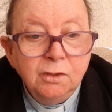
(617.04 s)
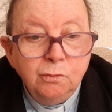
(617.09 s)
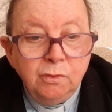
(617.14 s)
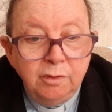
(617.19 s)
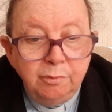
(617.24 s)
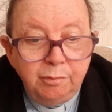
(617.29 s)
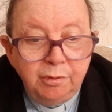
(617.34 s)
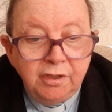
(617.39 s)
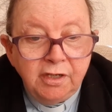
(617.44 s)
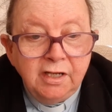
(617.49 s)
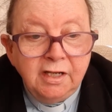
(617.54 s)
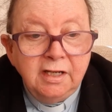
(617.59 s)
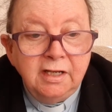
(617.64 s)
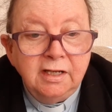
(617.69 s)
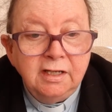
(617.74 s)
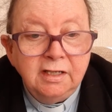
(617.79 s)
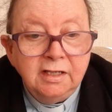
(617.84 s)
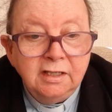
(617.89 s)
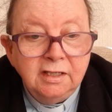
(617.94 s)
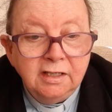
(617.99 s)
We
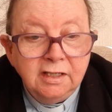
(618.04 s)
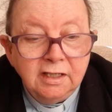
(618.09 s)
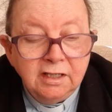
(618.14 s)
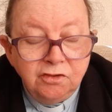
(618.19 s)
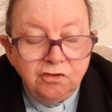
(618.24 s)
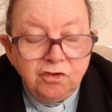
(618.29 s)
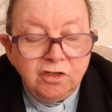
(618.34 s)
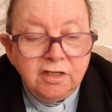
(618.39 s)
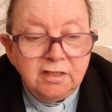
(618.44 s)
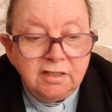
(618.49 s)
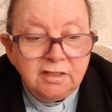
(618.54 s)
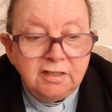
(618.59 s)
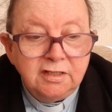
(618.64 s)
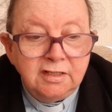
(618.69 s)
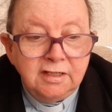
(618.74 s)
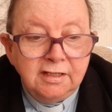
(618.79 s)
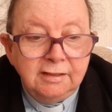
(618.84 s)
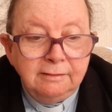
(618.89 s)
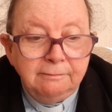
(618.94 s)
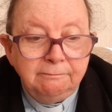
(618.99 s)
pray in
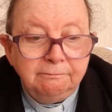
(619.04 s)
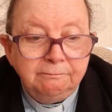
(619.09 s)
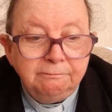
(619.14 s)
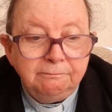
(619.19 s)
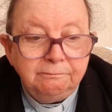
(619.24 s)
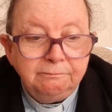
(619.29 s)
Jesus' name.